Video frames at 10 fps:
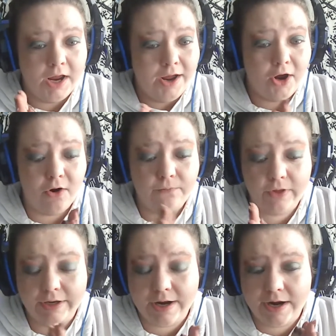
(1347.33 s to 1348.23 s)

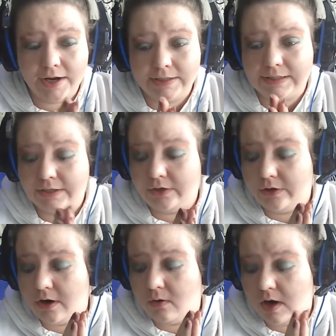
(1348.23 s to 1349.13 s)
hopefully, guys, you
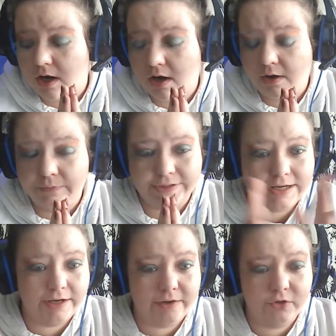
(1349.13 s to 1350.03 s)
know, this
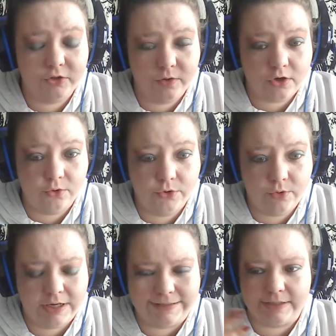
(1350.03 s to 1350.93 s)
kind of gives you a clue
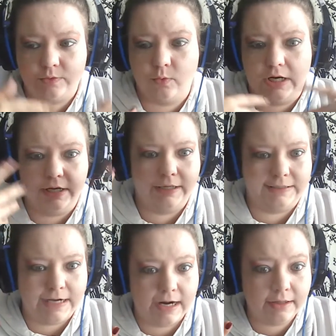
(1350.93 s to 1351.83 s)
as to what
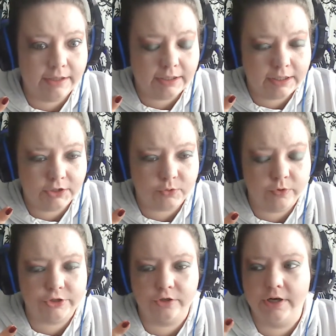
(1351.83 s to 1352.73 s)
exactly kitchen
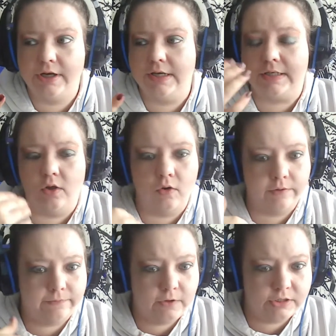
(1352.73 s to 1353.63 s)
witchery is, along with
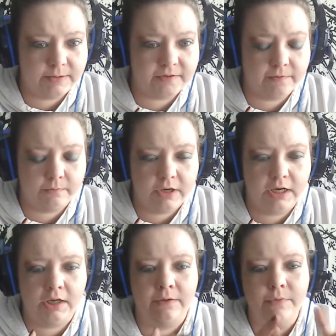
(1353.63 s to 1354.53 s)
a few tips from
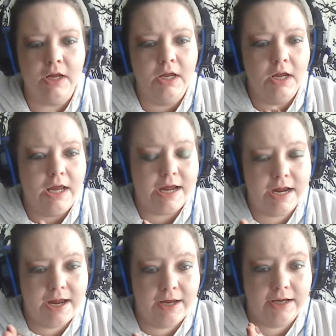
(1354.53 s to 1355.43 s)
me.
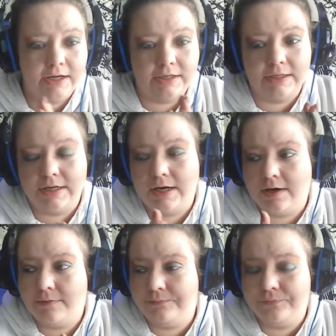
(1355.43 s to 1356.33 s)
And
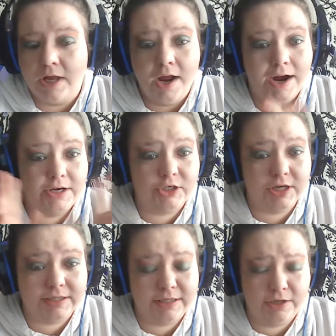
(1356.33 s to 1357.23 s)
I shall
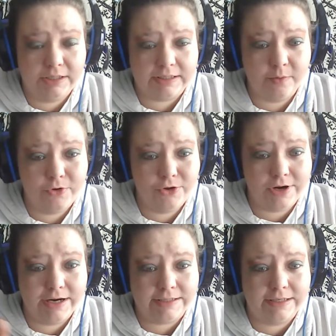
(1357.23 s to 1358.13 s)
see some of you
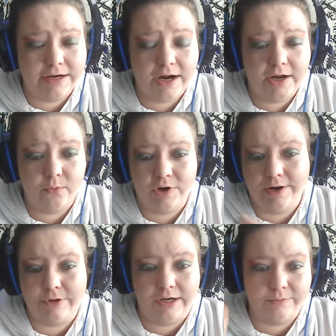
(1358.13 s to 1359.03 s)
guys tonight when I'm
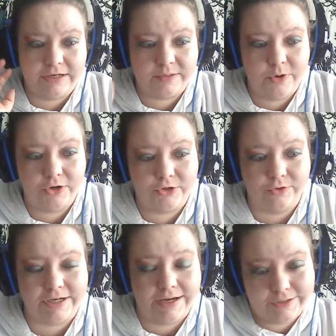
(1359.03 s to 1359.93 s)
getting my spiritual
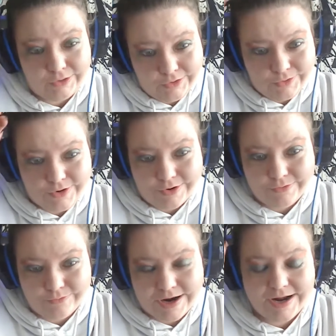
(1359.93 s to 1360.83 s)
tattoo on
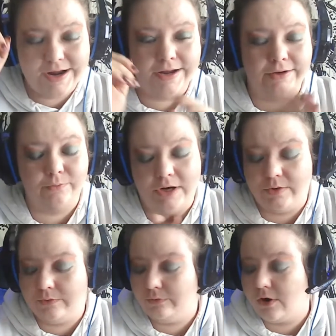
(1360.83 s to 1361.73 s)
my hand, my
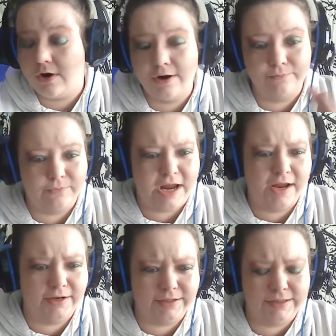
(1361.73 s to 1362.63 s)
arm,
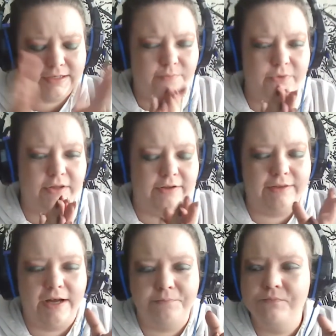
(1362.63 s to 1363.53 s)
and something like that.